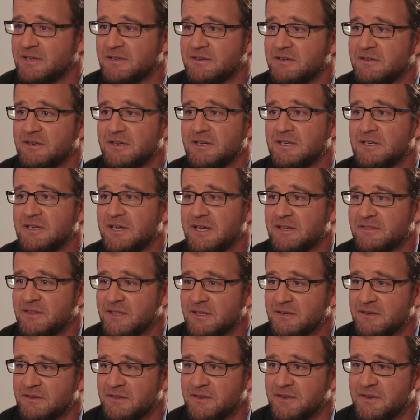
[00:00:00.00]
and at the
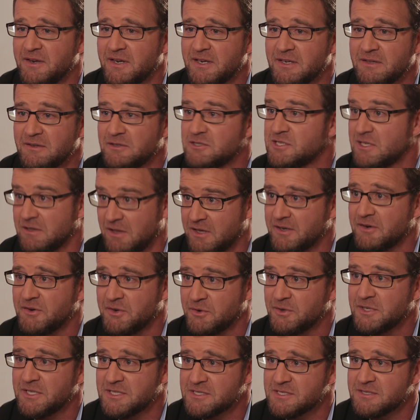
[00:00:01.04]
end of the day, there's a lot of
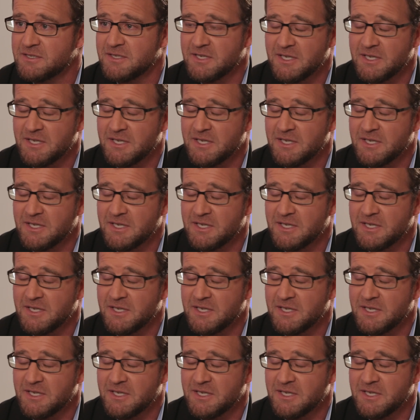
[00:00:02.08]
noise.